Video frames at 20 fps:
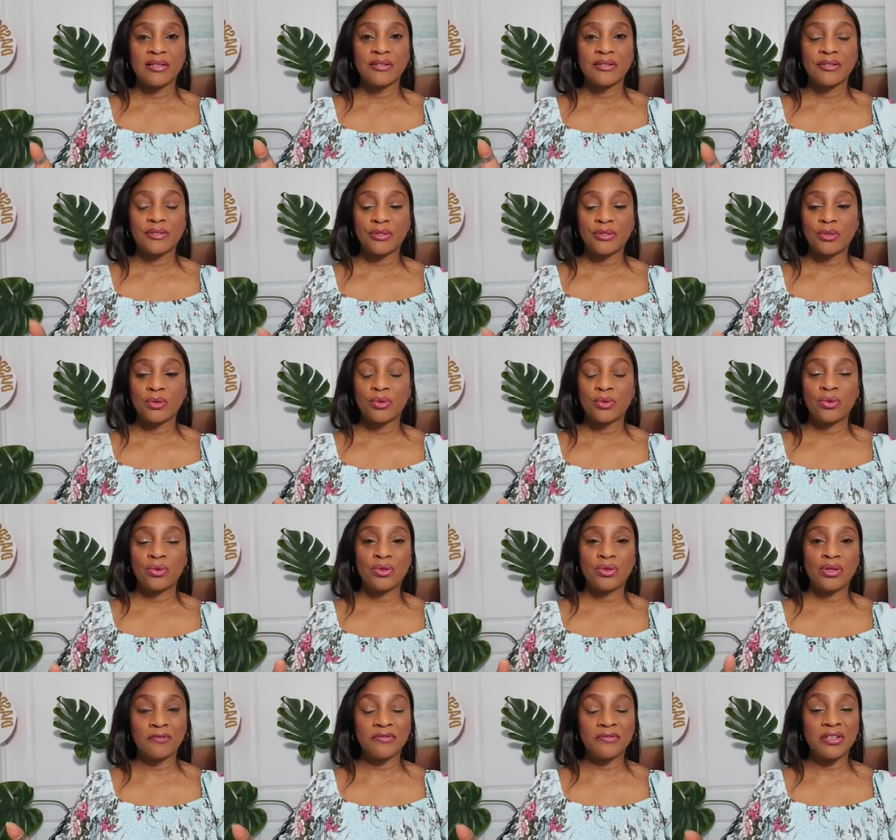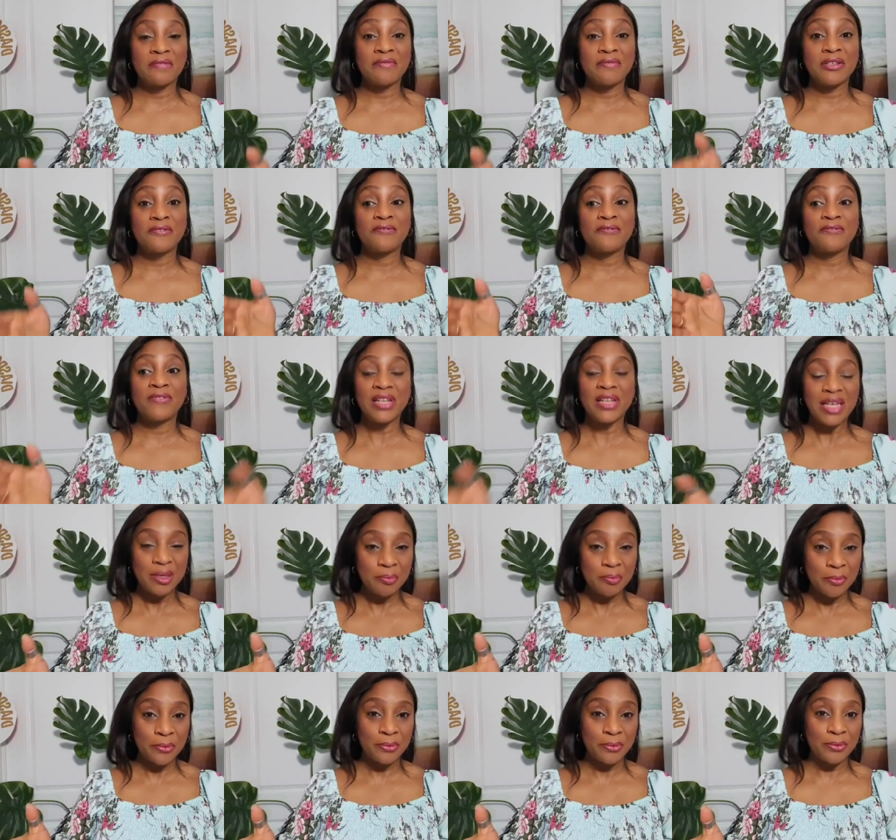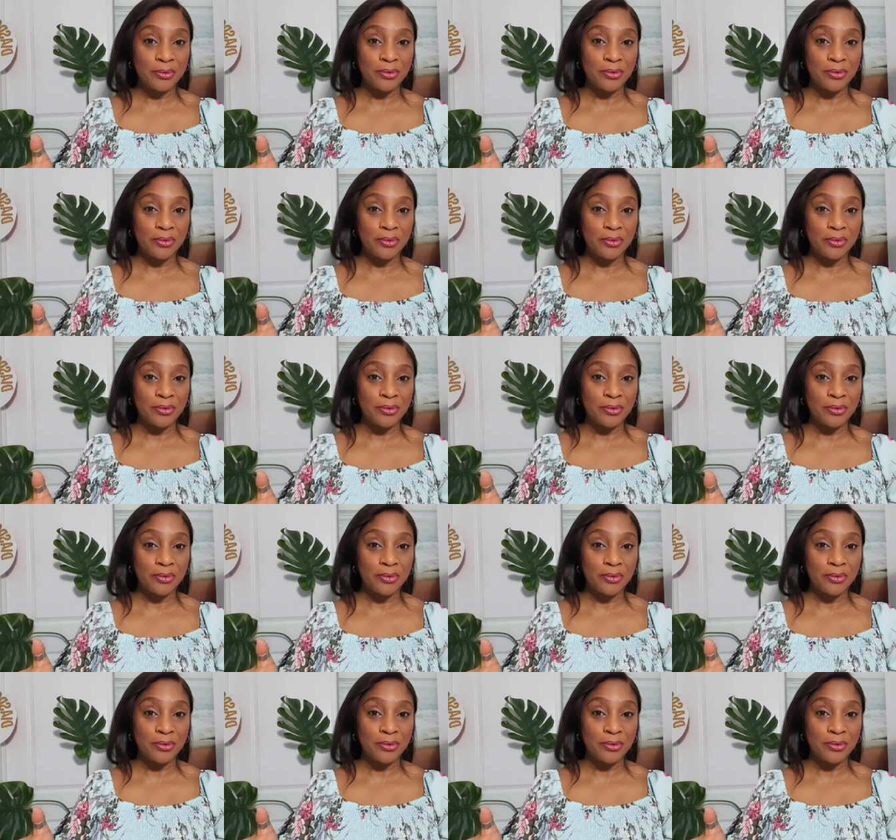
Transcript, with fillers: So if they flip,